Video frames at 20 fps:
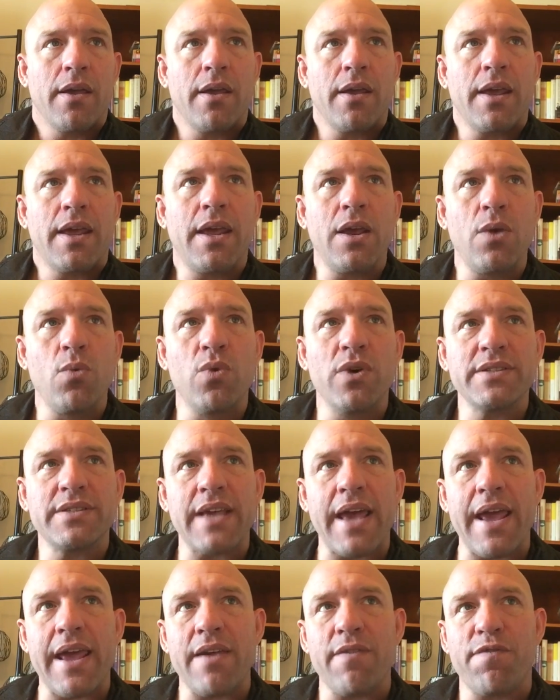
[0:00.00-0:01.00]
he
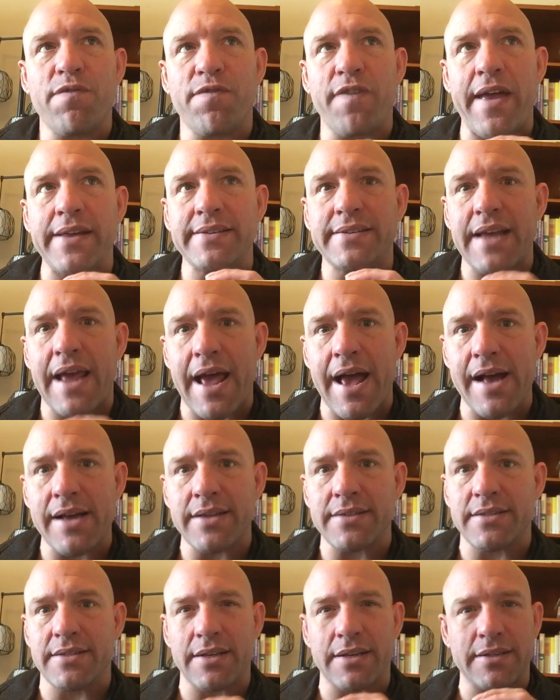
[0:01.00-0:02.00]
was a
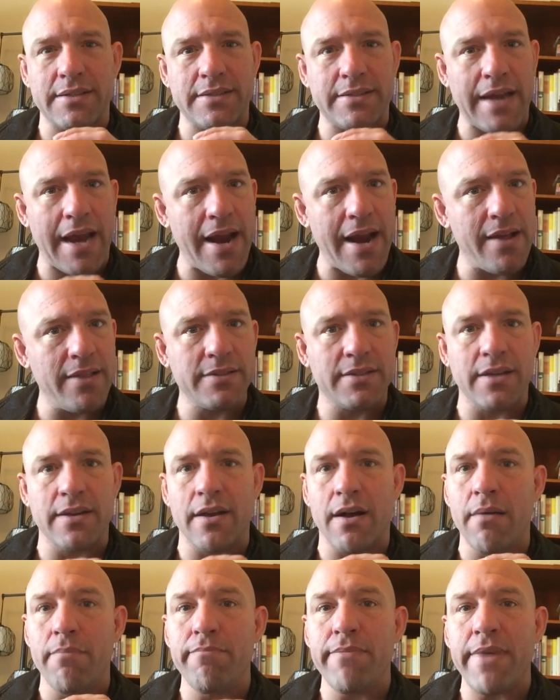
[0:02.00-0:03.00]
fantastic,
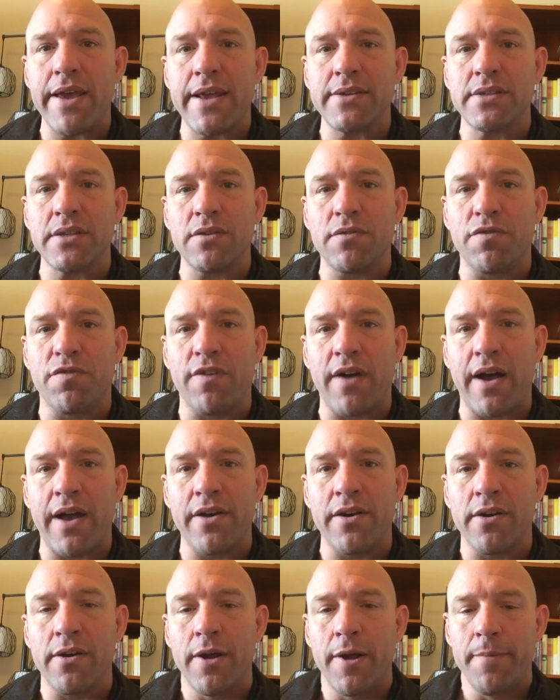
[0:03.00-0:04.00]
talented, amazing
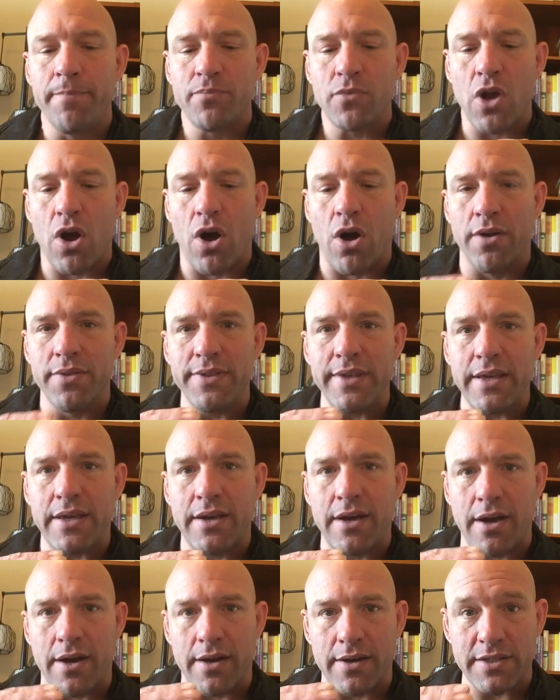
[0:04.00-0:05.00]
fighter on the
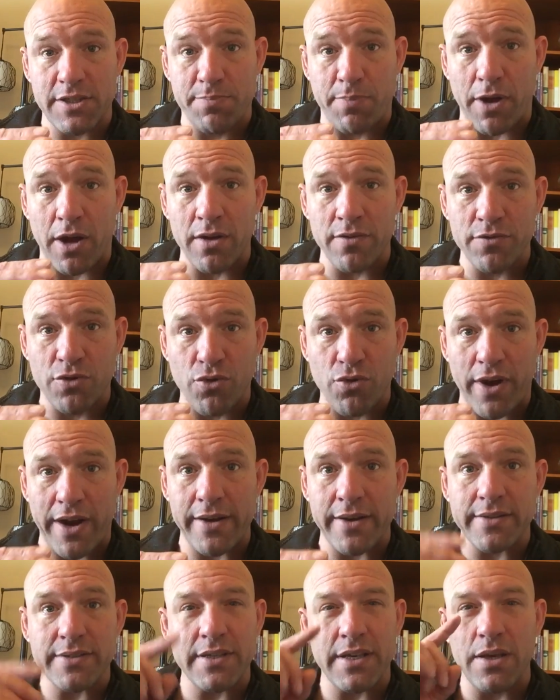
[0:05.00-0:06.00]
cusp of
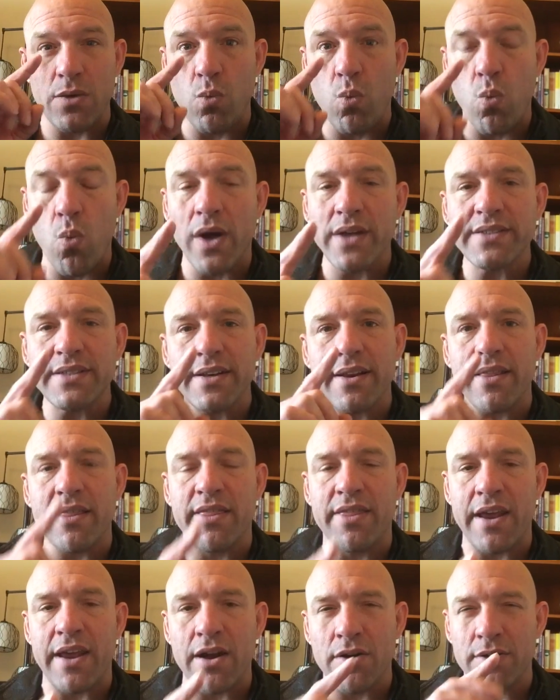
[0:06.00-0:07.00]
greatness. He
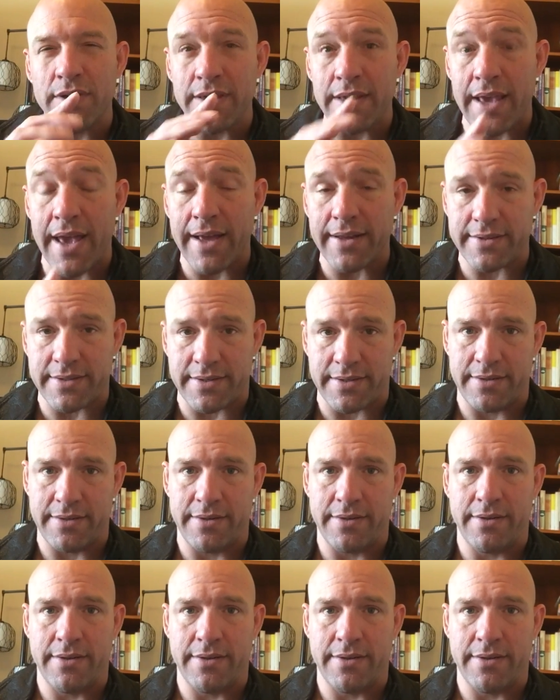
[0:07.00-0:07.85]
wasn't there yet.